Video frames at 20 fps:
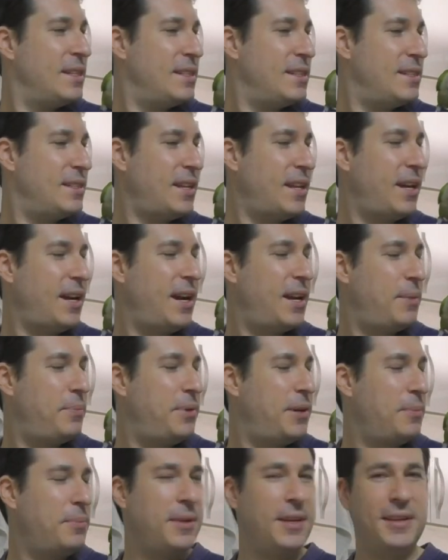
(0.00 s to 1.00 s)
Say hi to
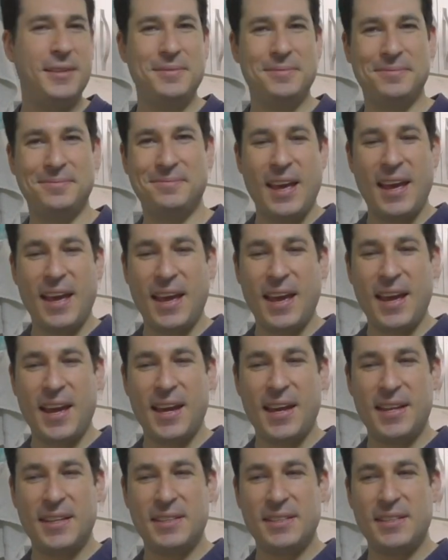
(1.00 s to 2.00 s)
Pumpkin,
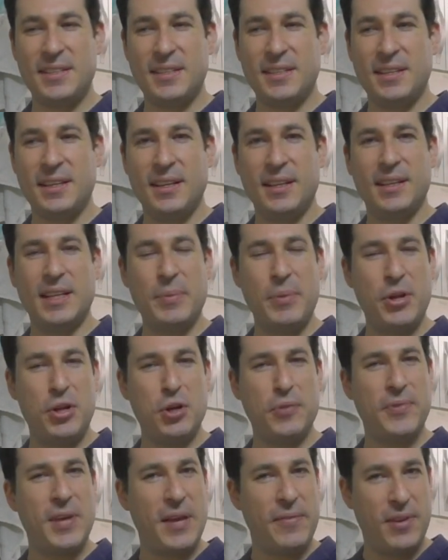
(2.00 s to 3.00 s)
and let me
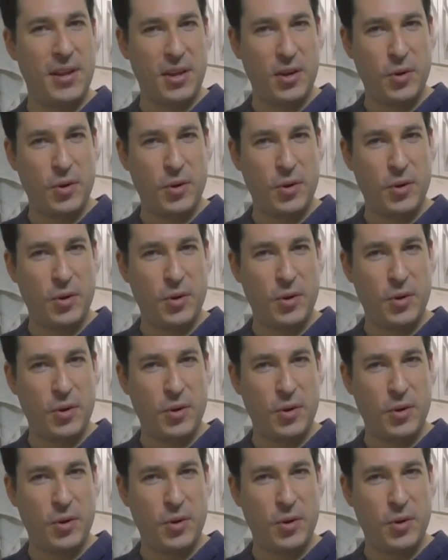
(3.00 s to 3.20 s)
know if you have any